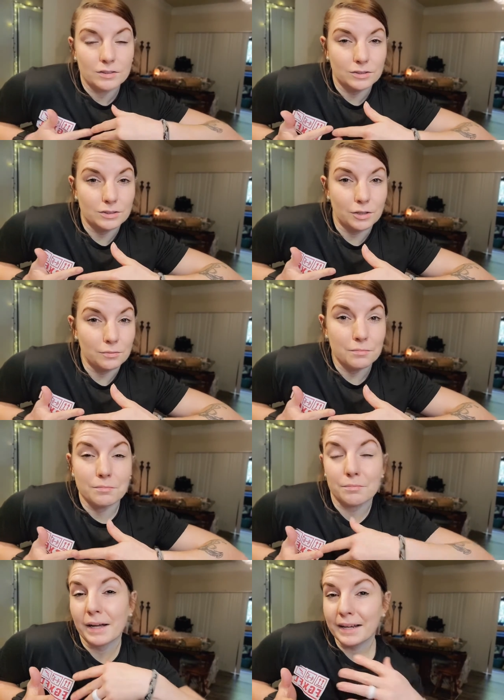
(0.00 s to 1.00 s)
So
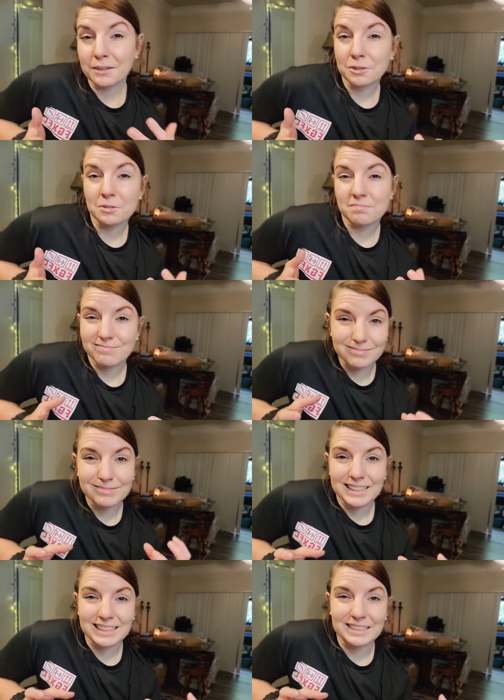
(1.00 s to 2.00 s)
my ankle
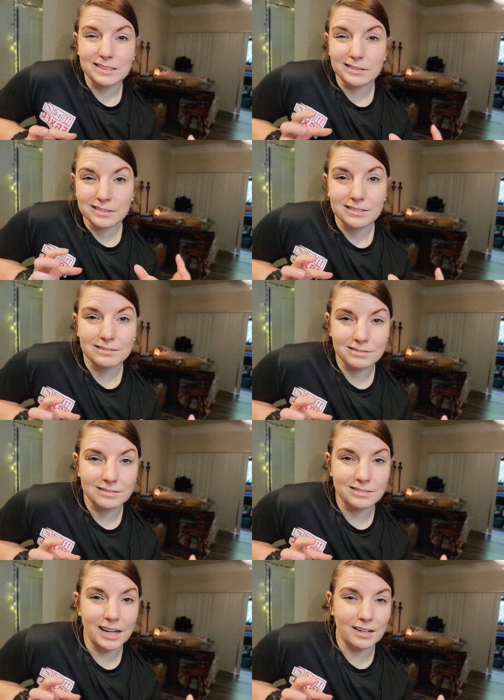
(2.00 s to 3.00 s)
is
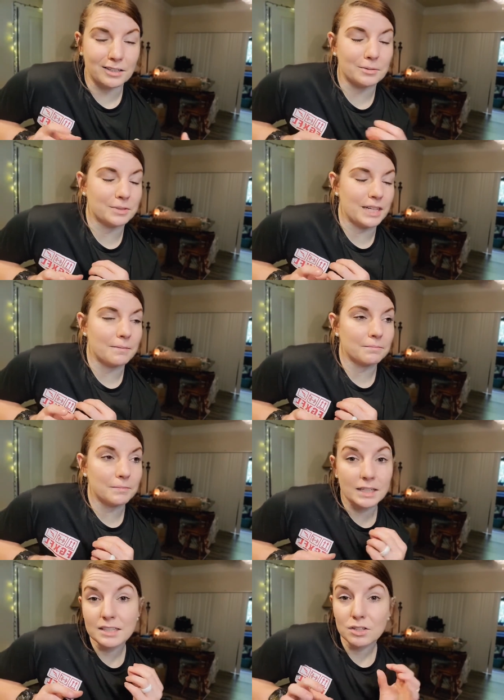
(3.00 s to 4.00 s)
not 100%
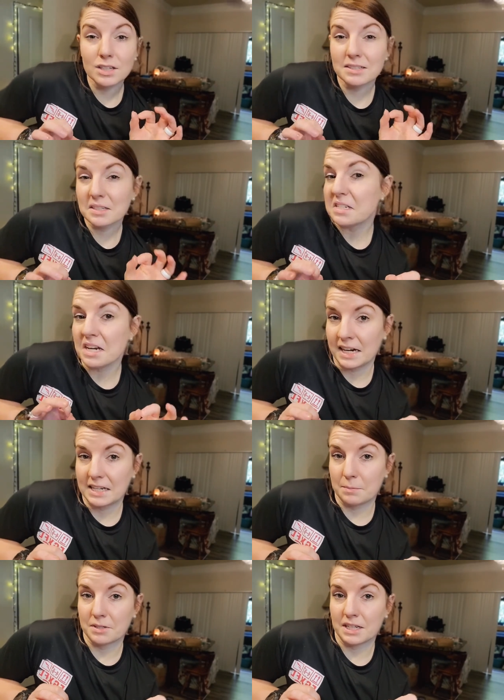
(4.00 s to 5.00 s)
it's it's like
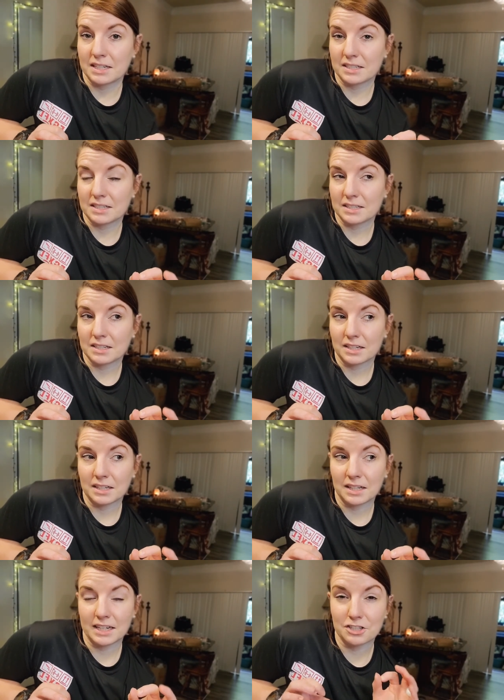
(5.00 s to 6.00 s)
90%.
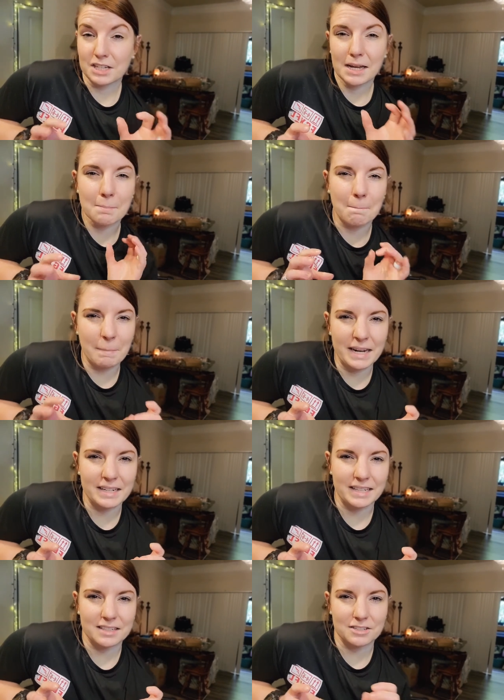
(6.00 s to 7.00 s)
Uh, I just can't bend
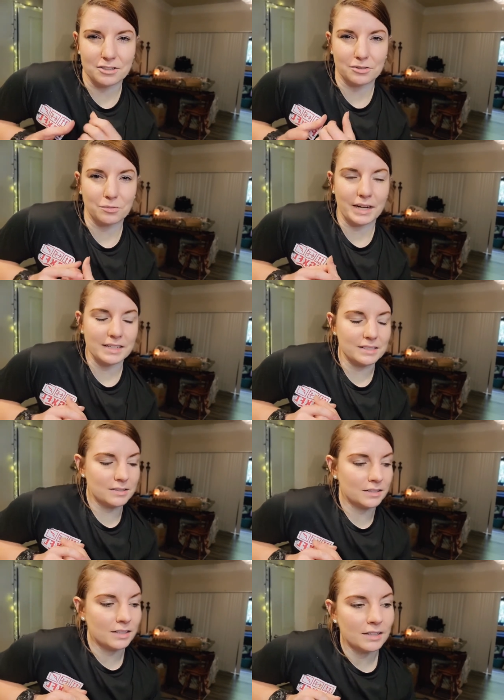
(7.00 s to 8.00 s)
it in certain ways.
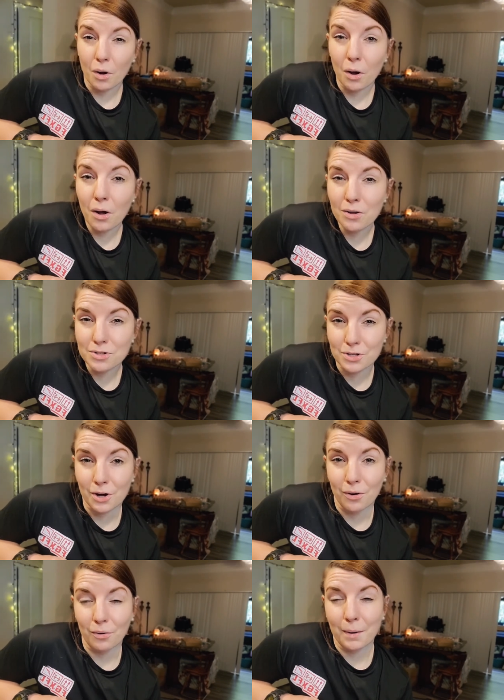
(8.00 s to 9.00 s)

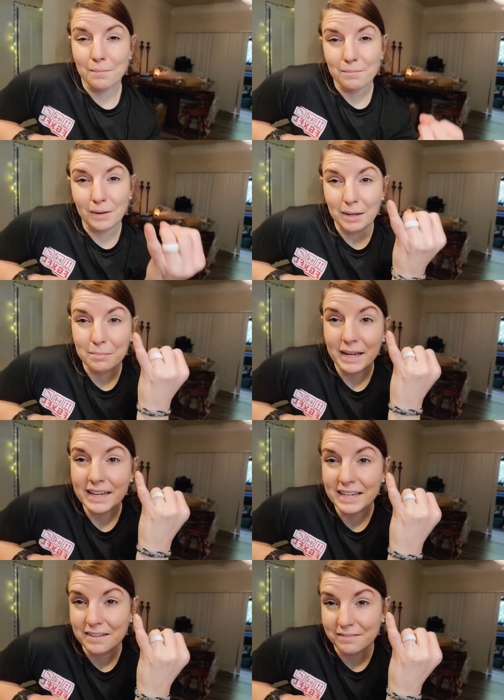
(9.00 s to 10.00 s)
Also, my
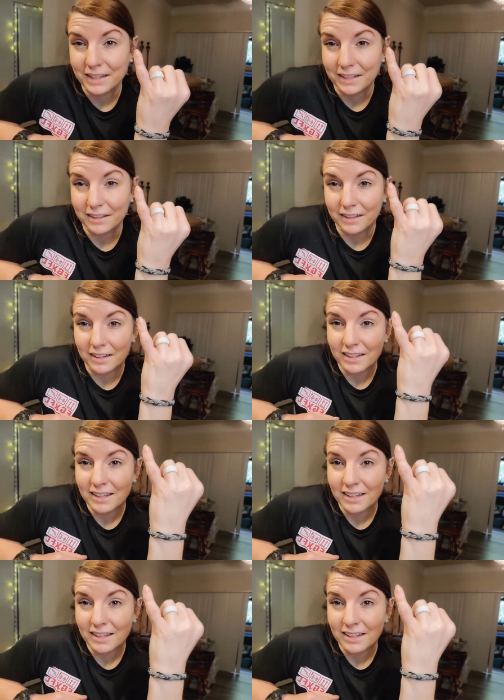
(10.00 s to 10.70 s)
pinky finger.